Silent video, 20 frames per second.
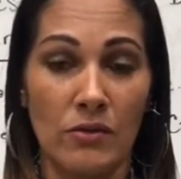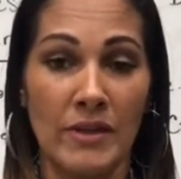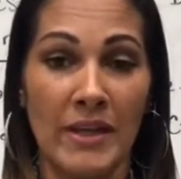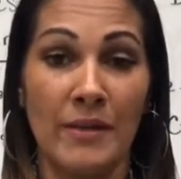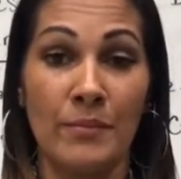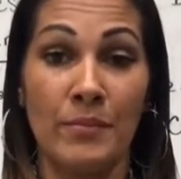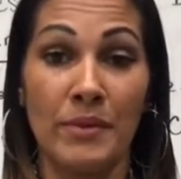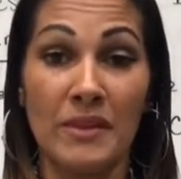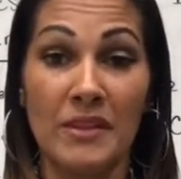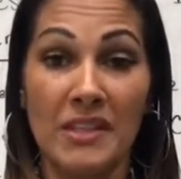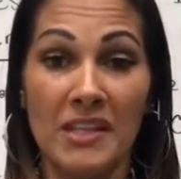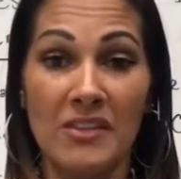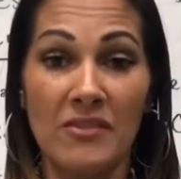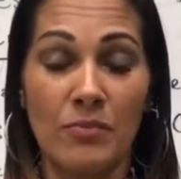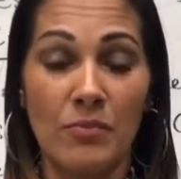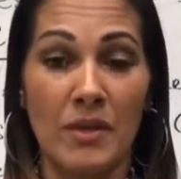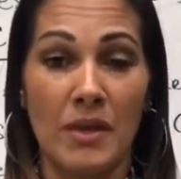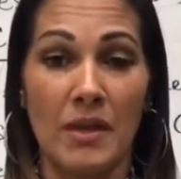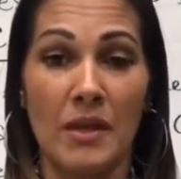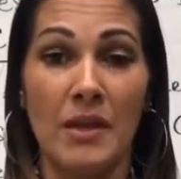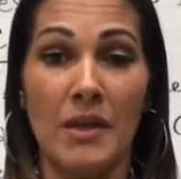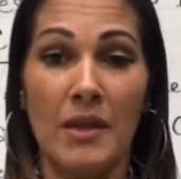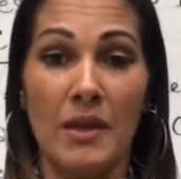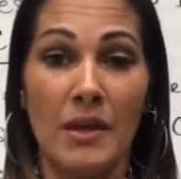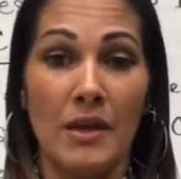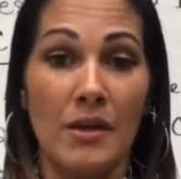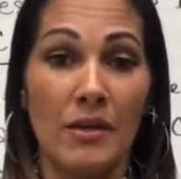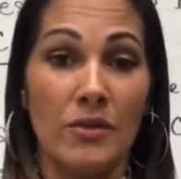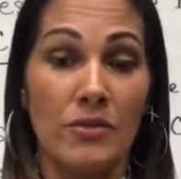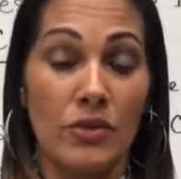And believe me,
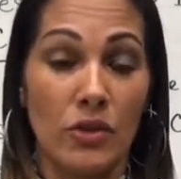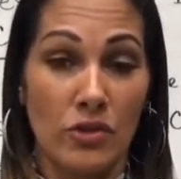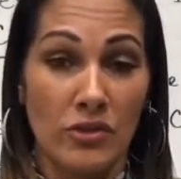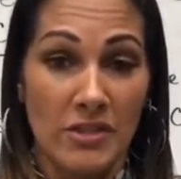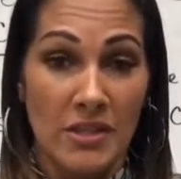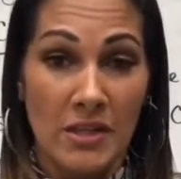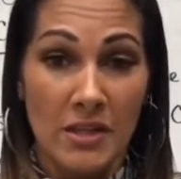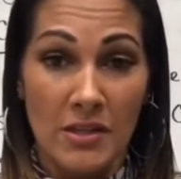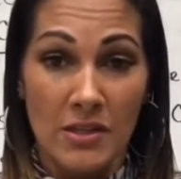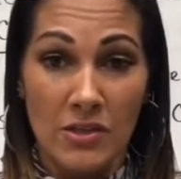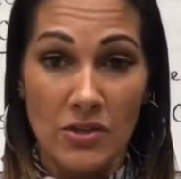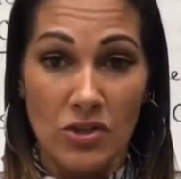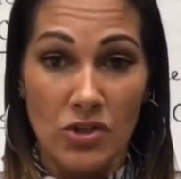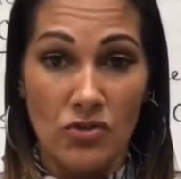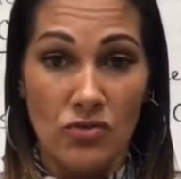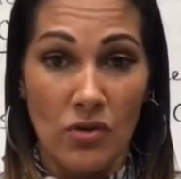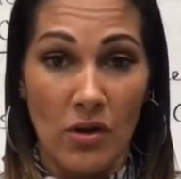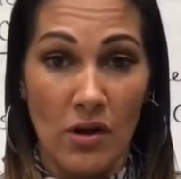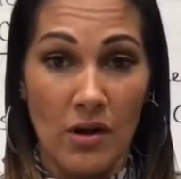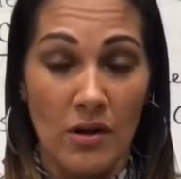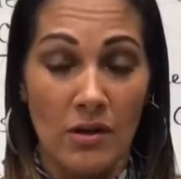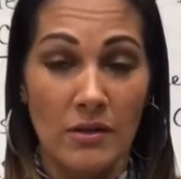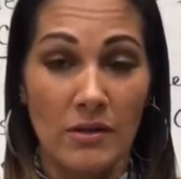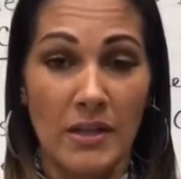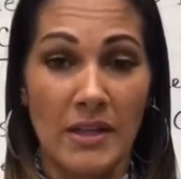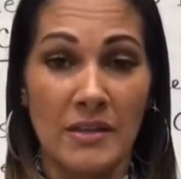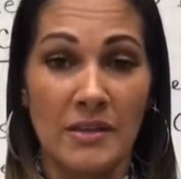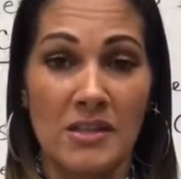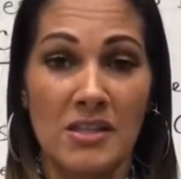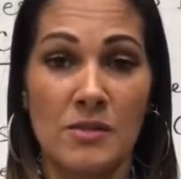13 years strong
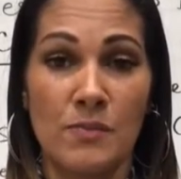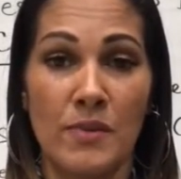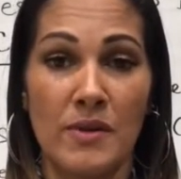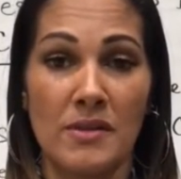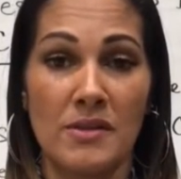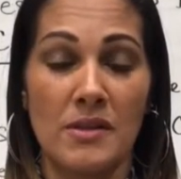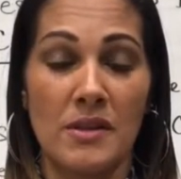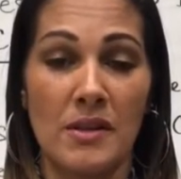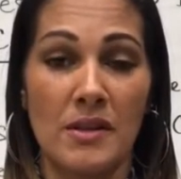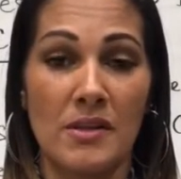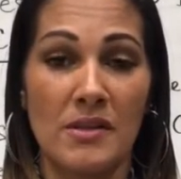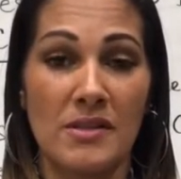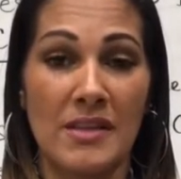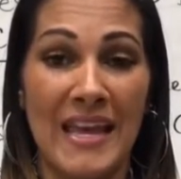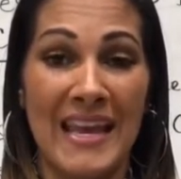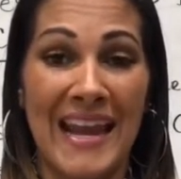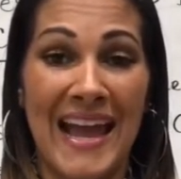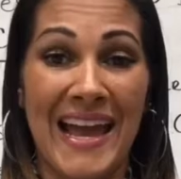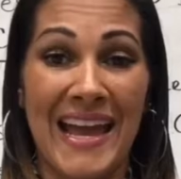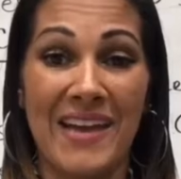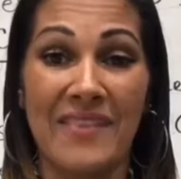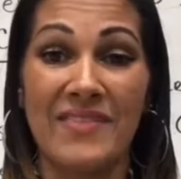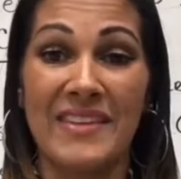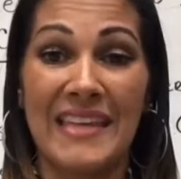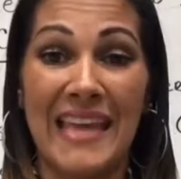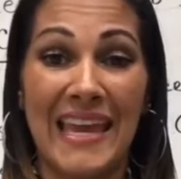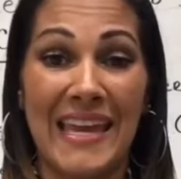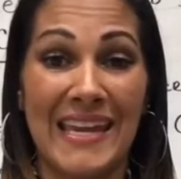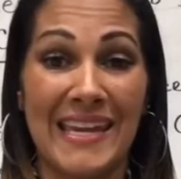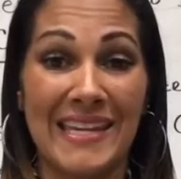in this business, and I have
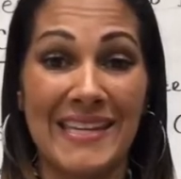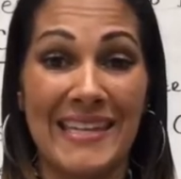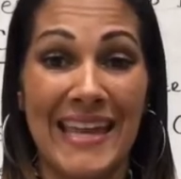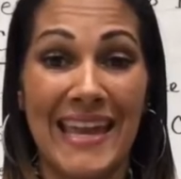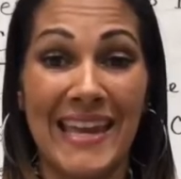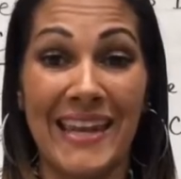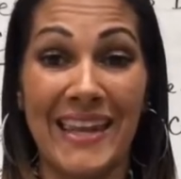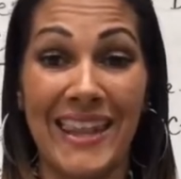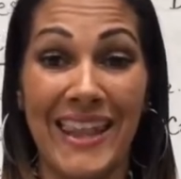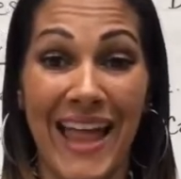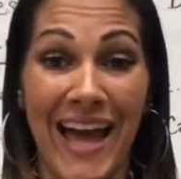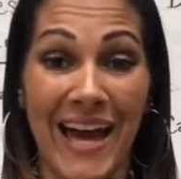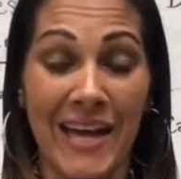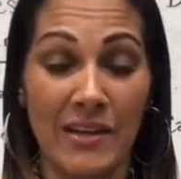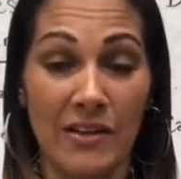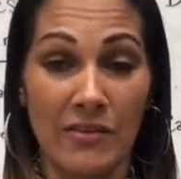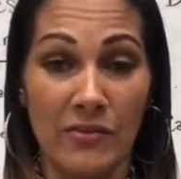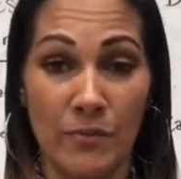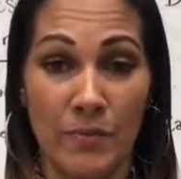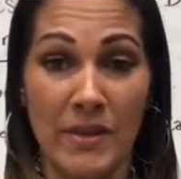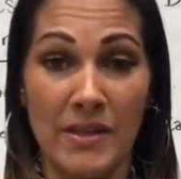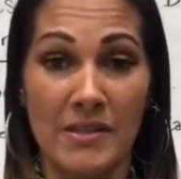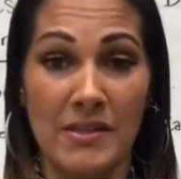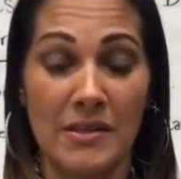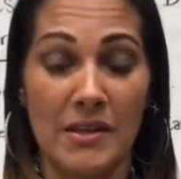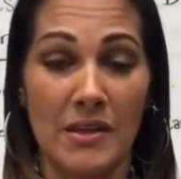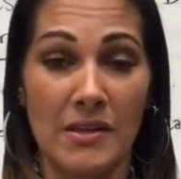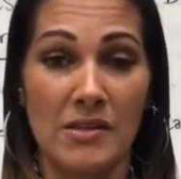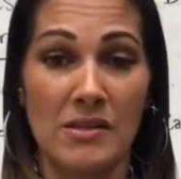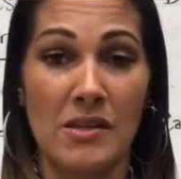gained a lot of
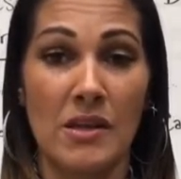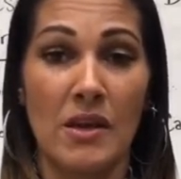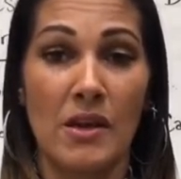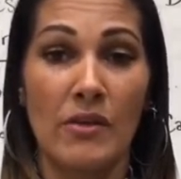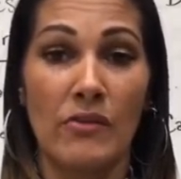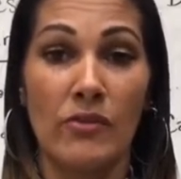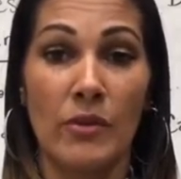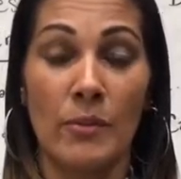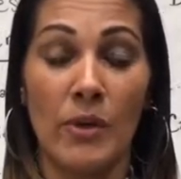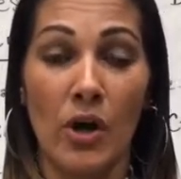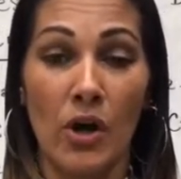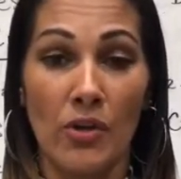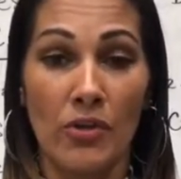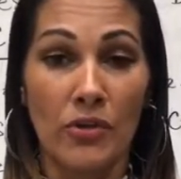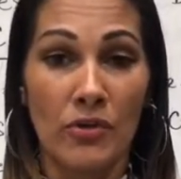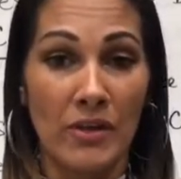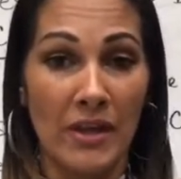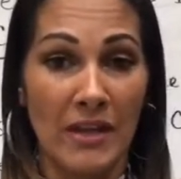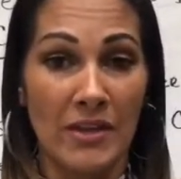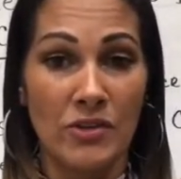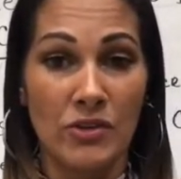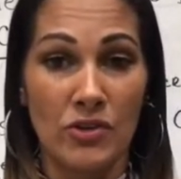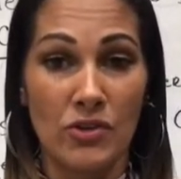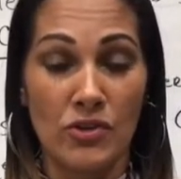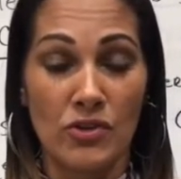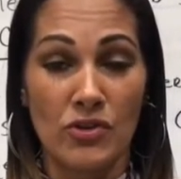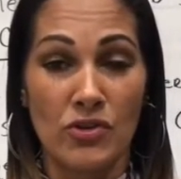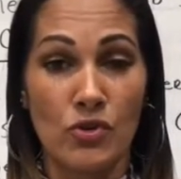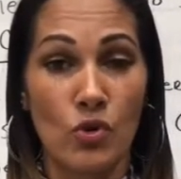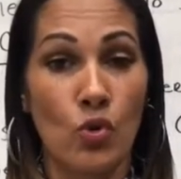business from other
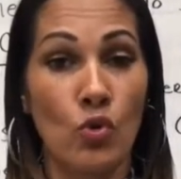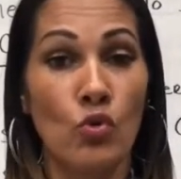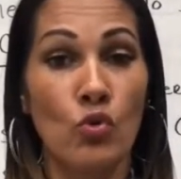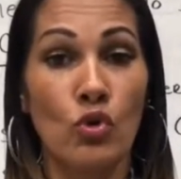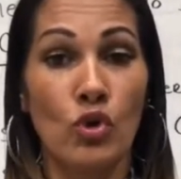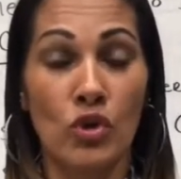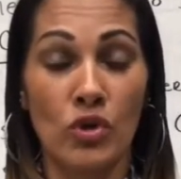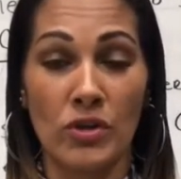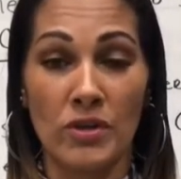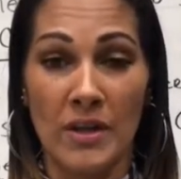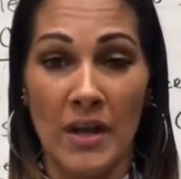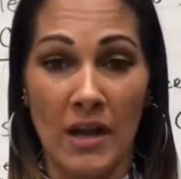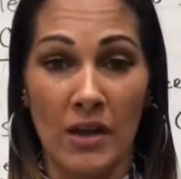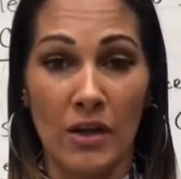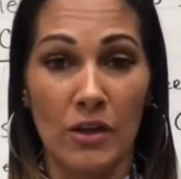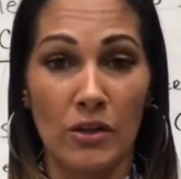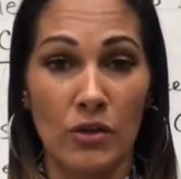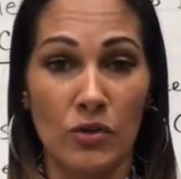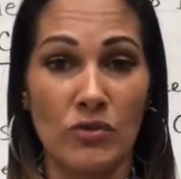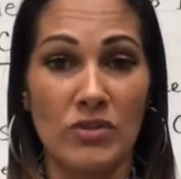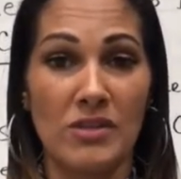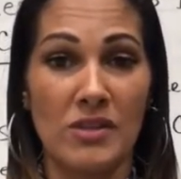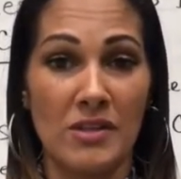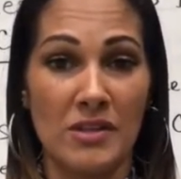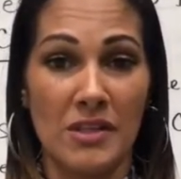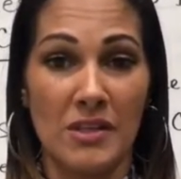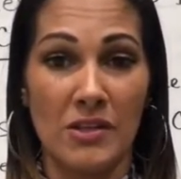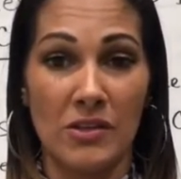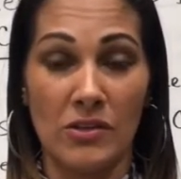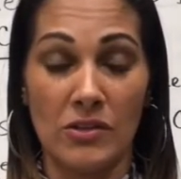lenders who could not close the
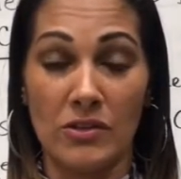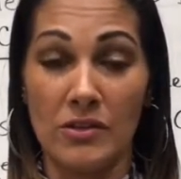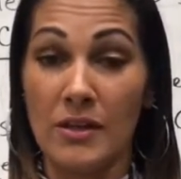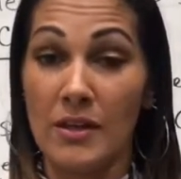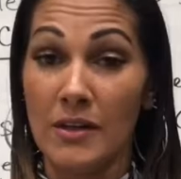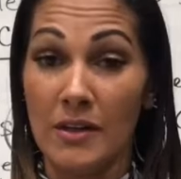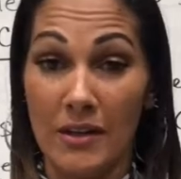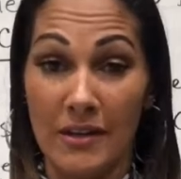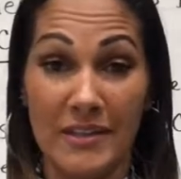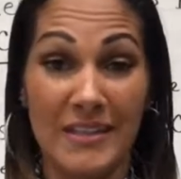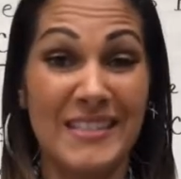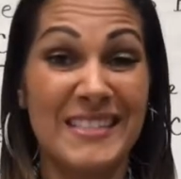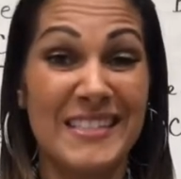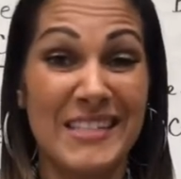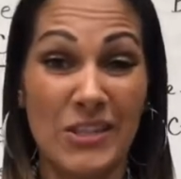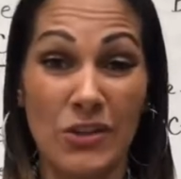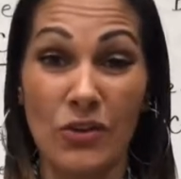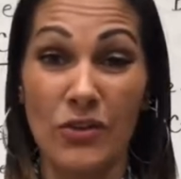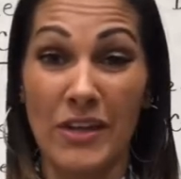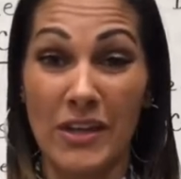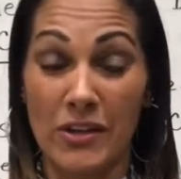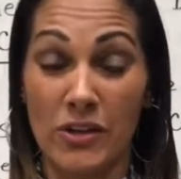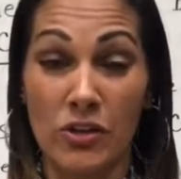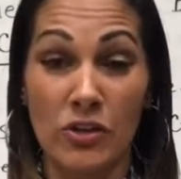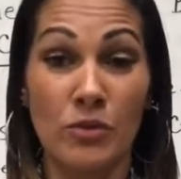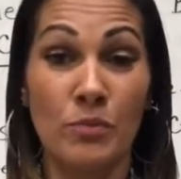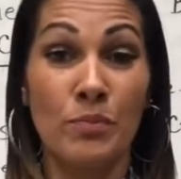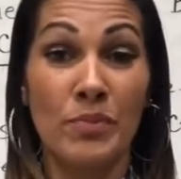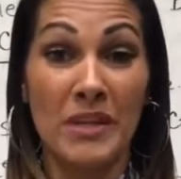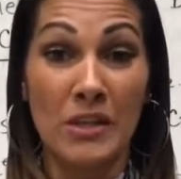deal on a deal that
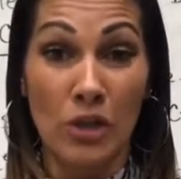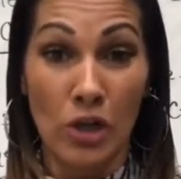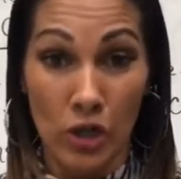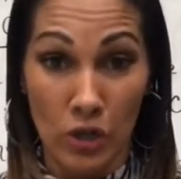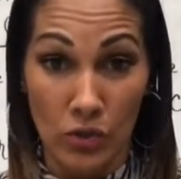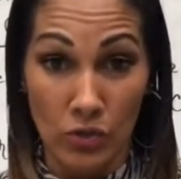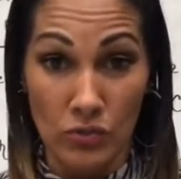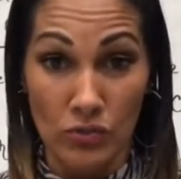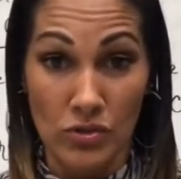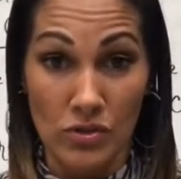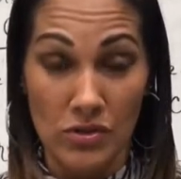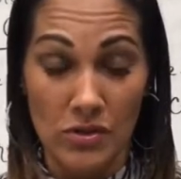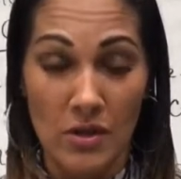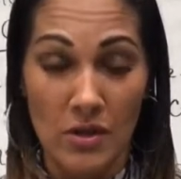could be closed.